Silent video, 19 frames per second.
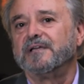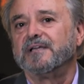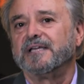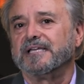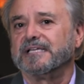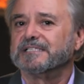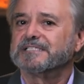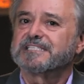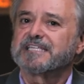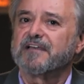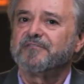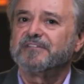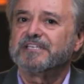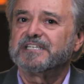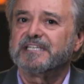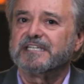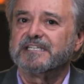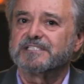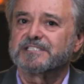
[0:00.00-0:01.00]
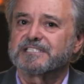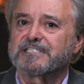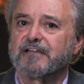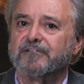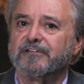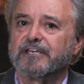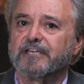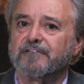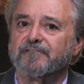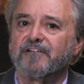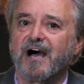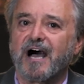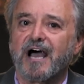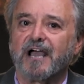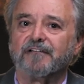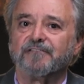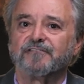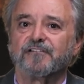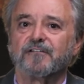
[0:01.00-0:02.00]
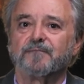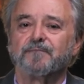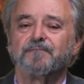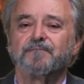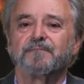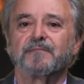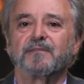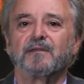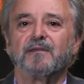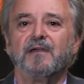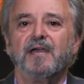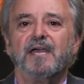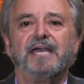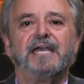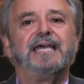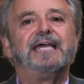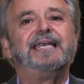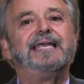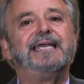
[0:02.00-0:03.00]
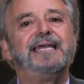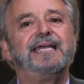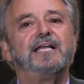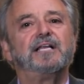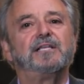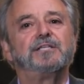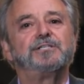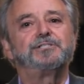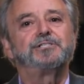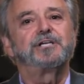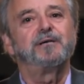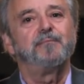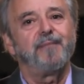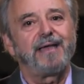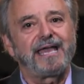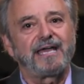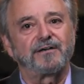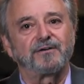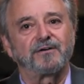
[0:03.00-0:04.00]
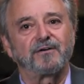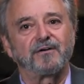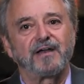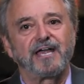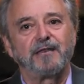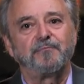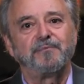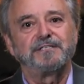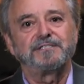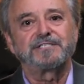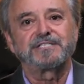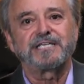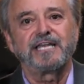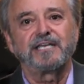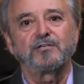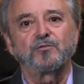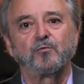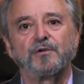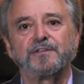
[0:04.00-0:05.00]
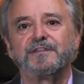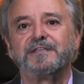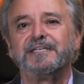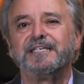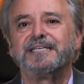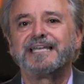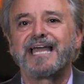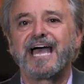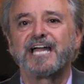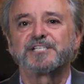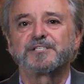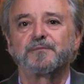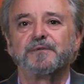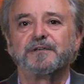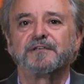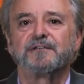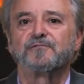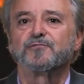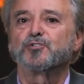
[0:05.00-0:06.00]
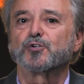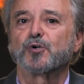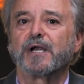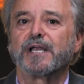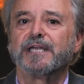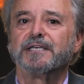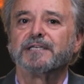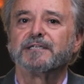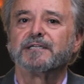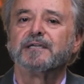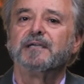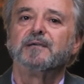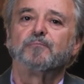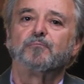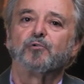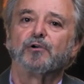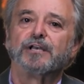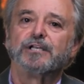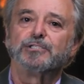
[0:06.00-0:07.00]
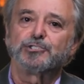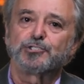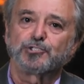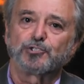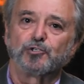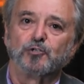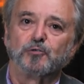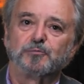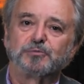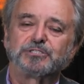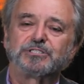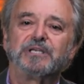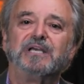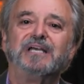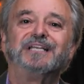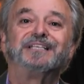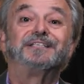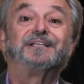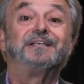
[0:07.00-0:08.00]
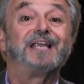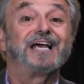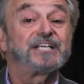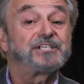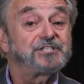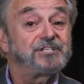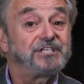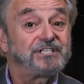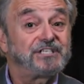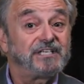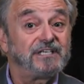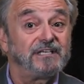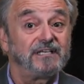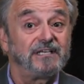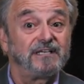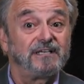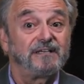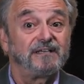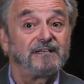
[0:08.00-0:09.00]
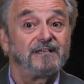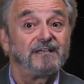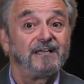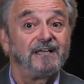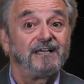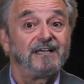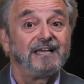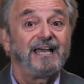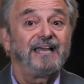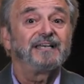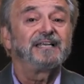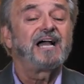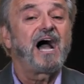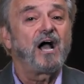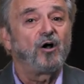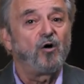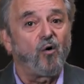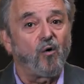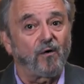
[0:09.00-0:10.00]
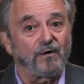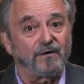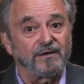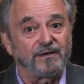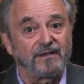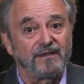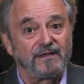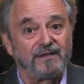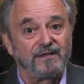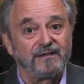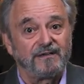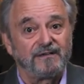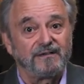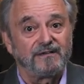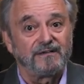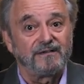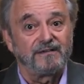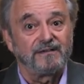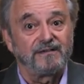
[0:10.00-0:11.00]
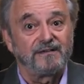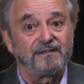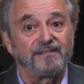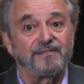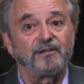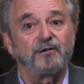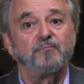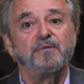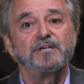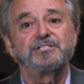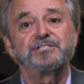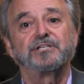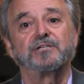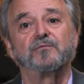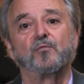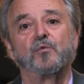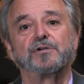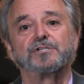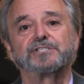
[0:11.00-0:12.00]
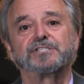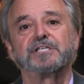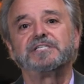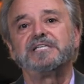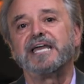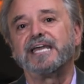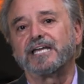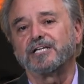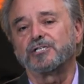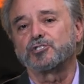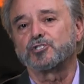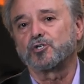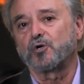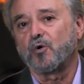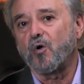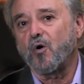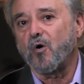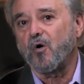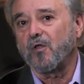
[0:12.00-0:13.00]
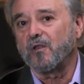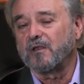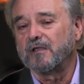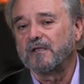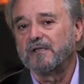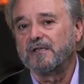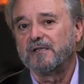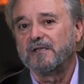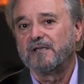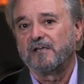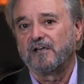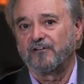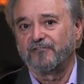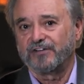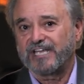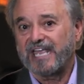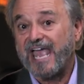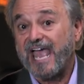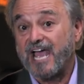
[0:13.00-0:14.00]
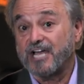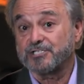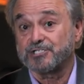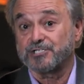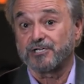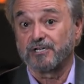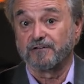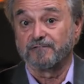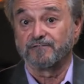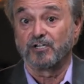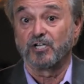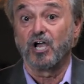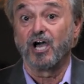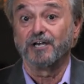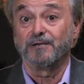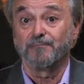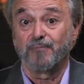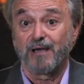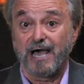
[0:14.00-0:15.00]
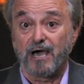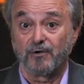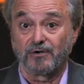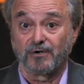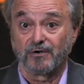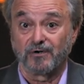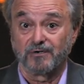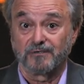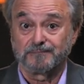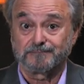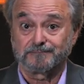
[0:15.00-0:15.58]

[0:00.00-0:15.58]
in 1775. An English commander had been sent with a detachment of trained British troops to Lexington and Concord their mission was to take control of the cache of gunpowder.